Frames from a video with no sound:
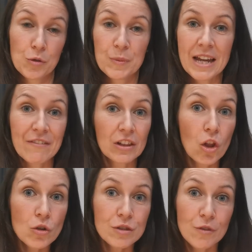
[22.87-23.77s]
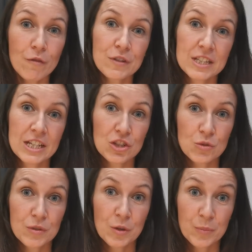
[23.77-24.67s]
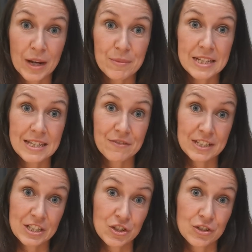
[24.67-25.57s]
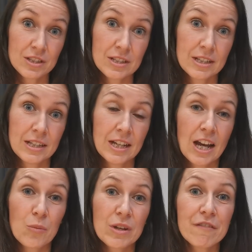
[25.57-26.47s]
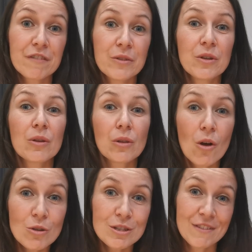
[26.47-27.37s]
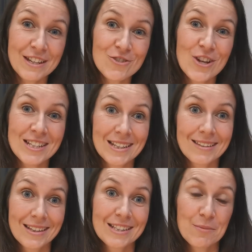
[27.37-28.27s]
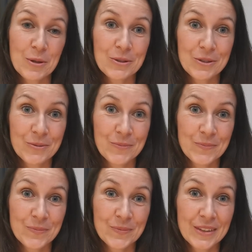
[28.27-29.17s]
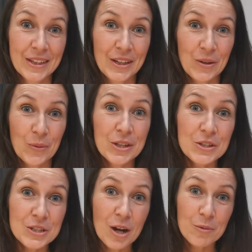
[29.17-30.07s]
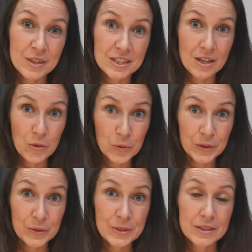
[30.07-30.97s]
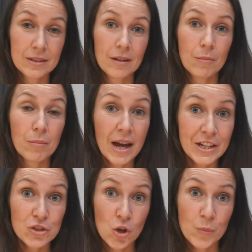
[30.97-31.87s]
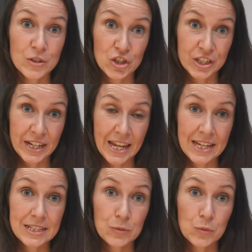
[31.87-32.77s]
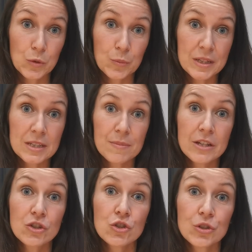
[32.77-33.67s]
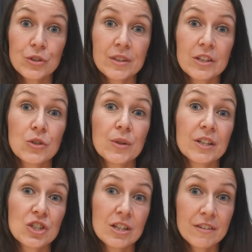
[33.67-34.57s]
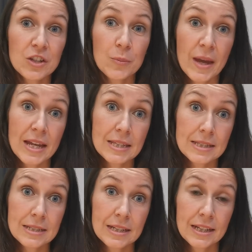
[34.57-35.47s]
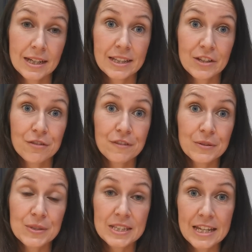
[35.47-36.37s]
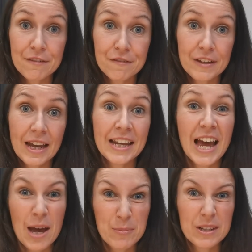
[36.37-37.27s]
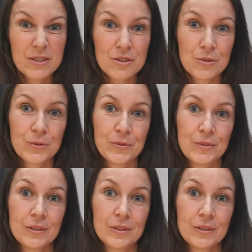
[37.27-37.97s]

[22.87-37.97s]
We've been having lots of conversations with your Primary 7 teachers and we have found out lots of interesting things about you. When you start with us at Holy Rood, my job as your head will be to make sure that you are achieving your best and that you feel safe and happy in school.